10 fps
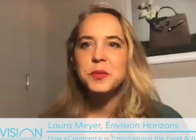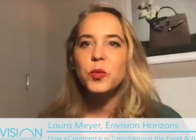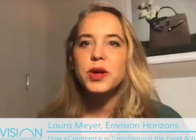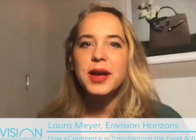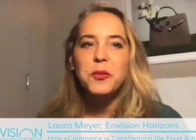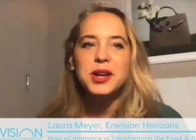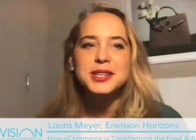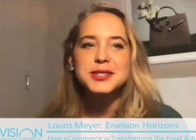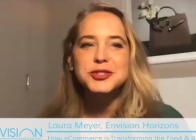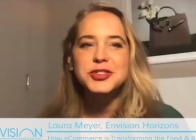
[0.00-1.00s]
Well, I want
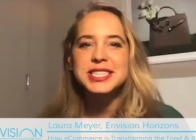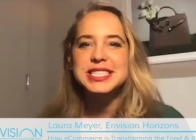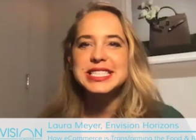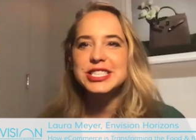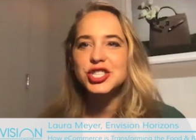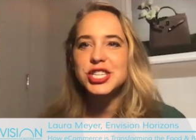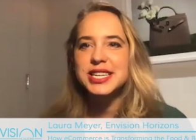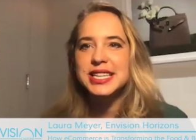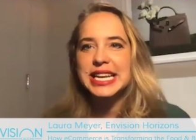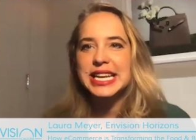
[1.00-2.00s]
to
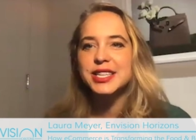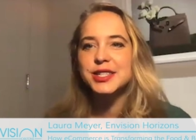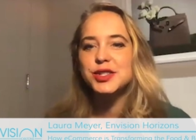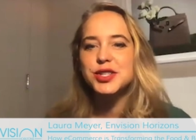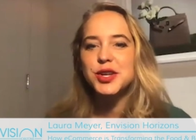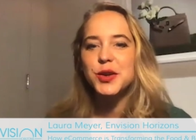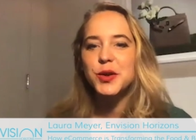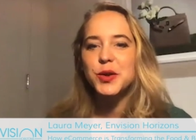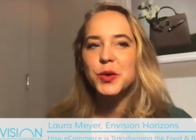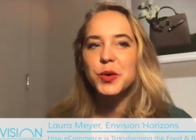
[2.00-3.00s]
transition
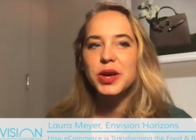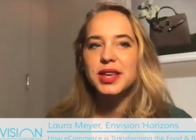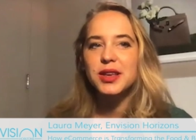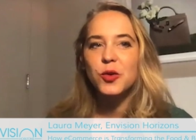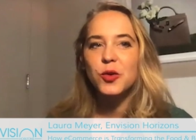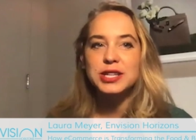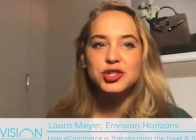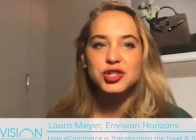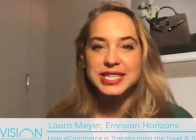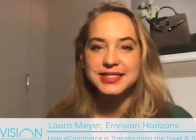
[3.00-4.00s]
into
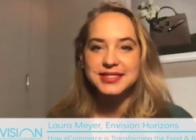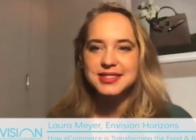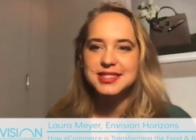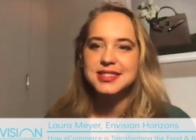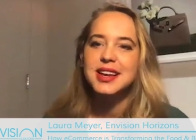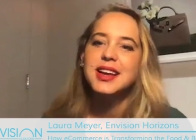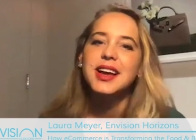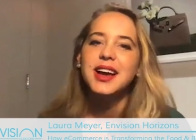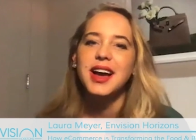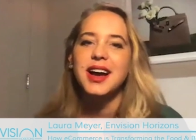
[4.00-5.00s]
questions.
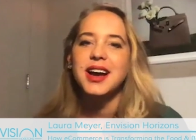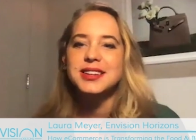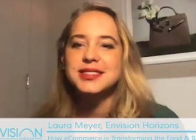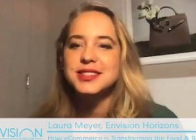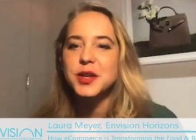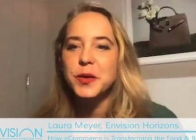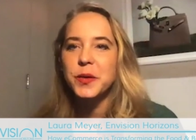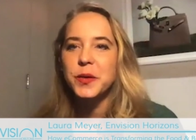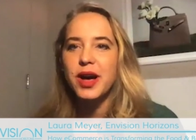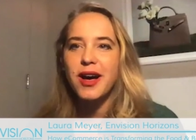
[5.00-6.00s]

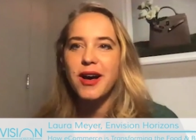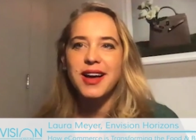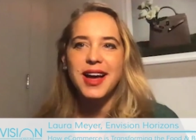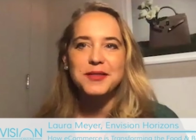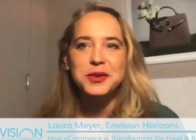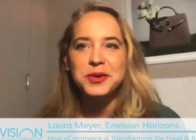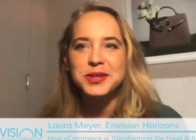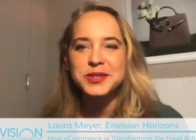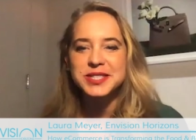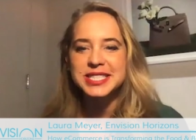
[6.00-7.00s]
So everyone
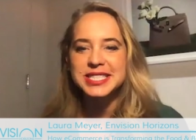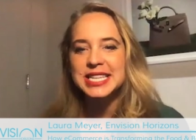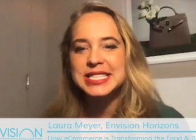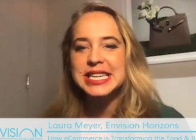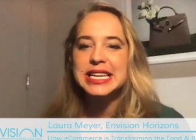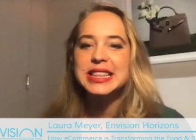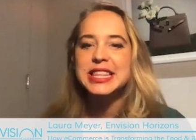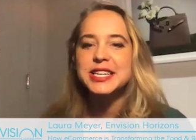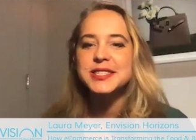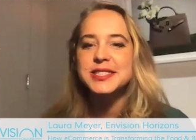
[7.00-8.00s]
who's attending,
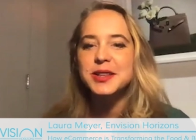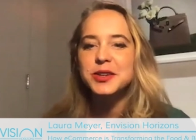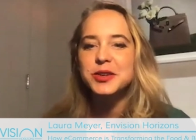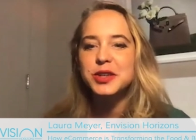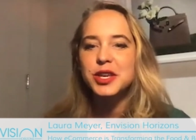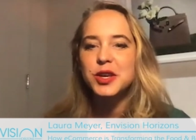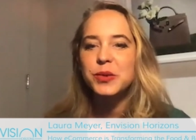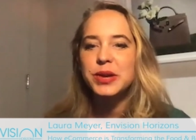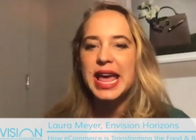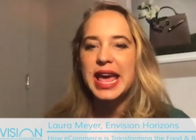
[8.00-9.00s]
there's a little
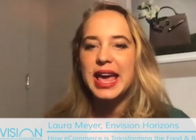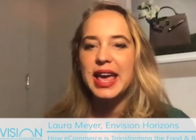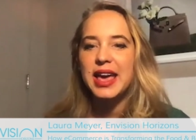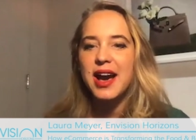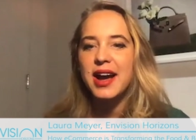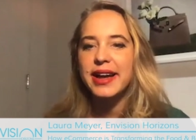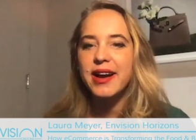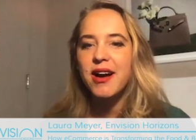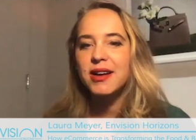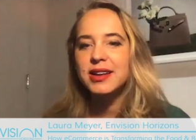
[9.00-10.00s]
Q&A
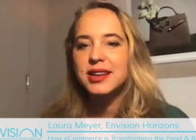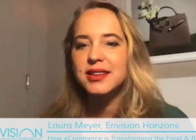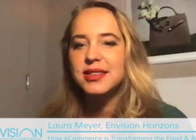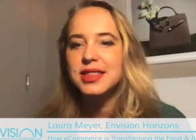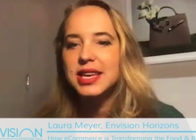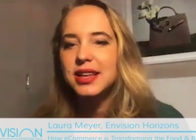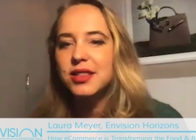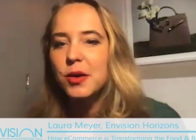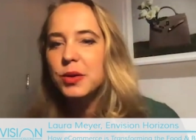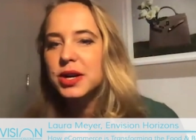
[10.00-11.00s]
icon in the
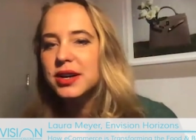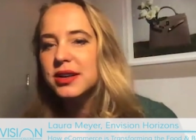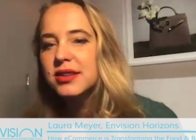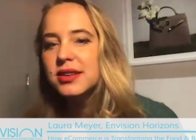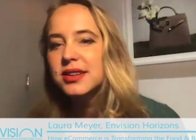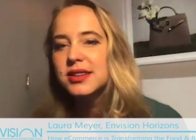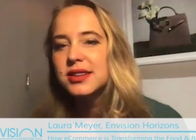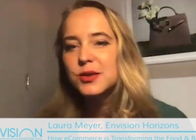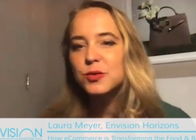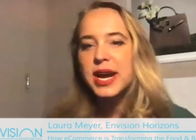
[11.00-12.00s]
lower
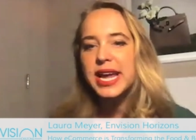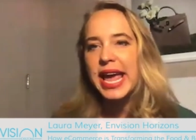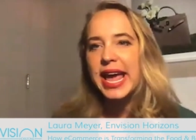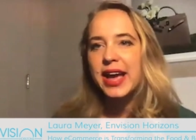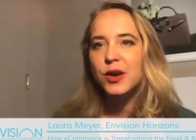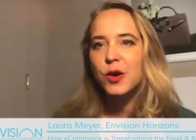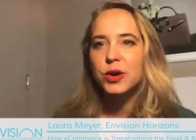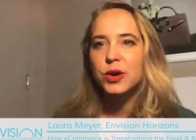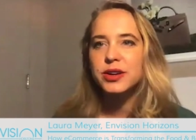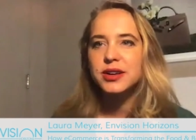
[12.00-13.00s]
right-hand
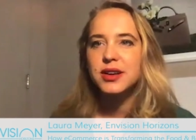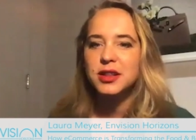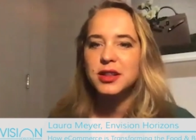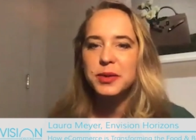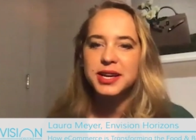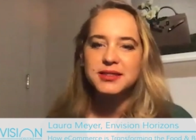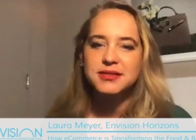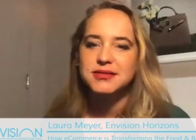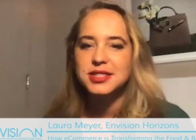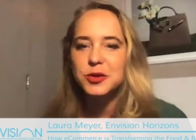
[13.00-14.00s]
corner, a little bit
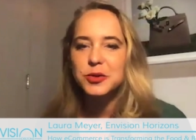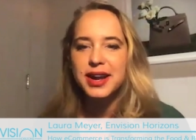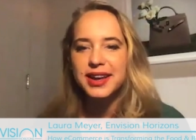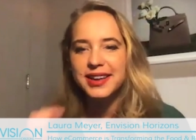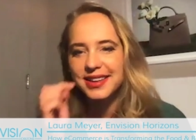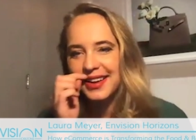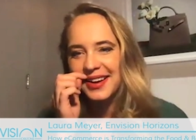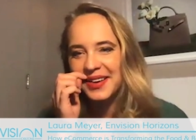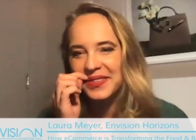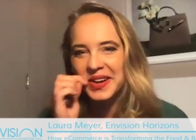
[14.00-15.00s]
to the right,
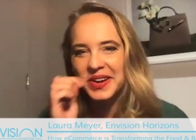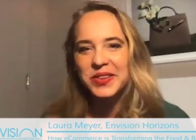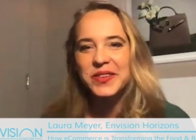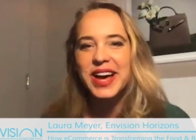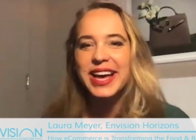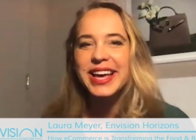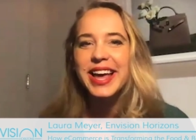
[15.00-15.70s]
not all the way.